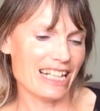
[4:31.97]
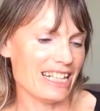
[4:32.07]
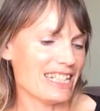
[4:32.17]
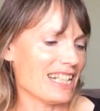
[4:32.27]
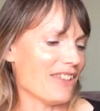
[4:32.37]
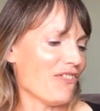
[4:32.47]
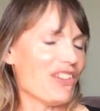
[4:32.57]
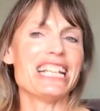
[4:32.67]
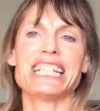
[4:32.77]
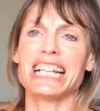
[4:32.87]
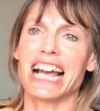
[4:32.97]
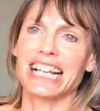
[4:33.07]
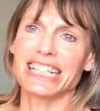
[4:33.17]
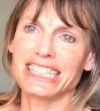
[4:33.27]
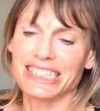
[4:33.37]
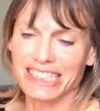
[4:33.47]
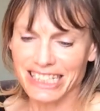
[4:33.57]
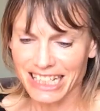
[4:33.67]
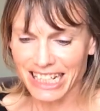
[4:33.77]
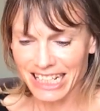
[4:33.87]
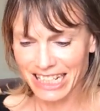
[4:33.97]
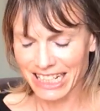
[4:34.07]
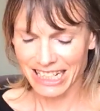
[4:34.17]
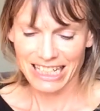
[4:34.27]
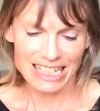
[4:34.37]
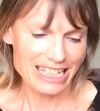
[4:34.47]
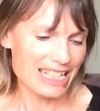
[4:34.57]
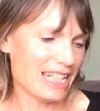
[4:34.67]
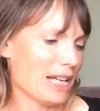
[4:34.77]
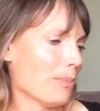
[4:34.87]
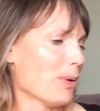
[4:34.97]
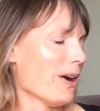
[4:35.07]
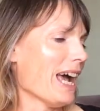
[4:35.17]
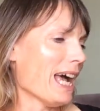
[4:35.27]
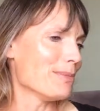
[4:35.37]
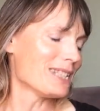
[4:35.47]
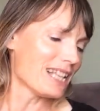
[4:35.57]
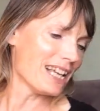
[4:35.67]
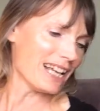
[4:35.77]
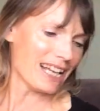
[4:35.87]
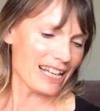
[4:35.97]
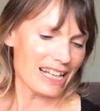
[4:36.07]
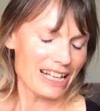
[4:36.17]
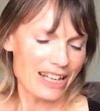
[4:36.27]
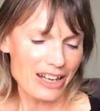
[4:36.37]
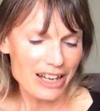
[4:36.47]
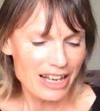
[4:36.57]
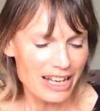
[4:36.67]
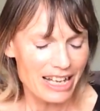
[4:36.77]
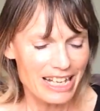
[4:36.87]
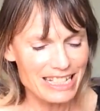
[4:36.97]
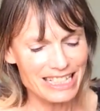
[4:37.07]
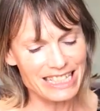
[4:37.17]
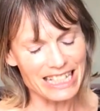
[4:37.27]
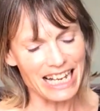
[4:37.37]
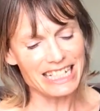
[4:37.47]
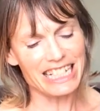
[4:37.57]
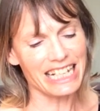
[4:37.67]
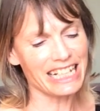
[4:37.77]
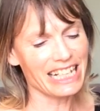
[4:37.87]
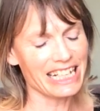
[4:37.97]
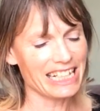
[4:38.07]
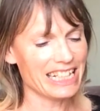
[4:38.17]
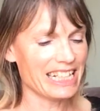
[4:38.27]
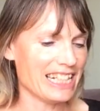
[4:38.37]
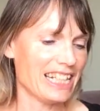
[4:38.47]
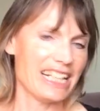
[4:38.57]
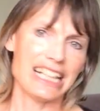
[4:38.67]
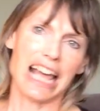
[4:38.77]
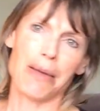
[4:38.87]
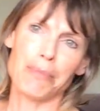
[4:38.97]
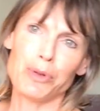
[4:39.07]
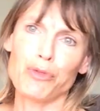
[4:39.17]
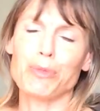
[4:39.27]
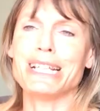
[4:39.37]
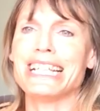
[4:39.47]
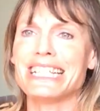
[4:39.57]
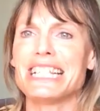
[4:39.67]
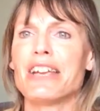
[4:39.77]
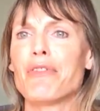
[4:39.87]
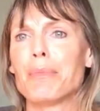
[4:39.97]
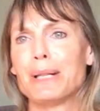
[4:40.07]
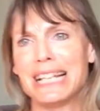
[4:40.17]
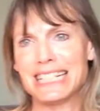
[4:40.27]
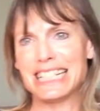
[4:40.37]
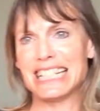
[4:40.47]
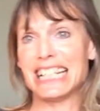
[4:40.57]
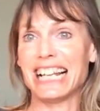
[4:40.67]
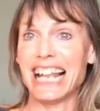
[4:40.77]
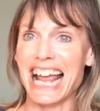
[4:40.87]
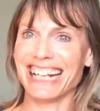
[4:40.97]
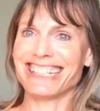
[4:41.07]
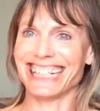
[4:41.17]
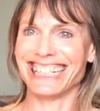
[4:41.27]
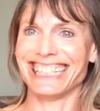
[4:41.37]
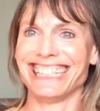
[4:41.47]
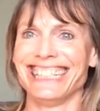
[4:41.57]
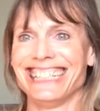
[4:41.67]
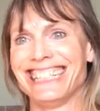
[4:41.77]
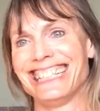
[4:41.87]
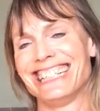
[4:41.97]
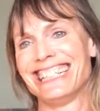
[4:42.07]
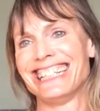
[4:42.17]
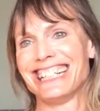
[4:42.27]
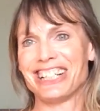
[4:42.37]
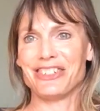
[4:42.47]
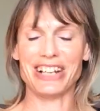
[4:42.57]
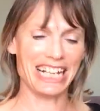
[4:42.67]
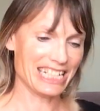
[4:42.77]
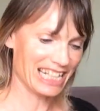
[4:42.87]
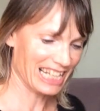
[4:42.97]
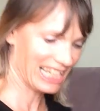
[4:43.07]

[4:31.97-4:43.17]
into the feet and ankles, and perhaps sending that movement into different places in the legs. Great.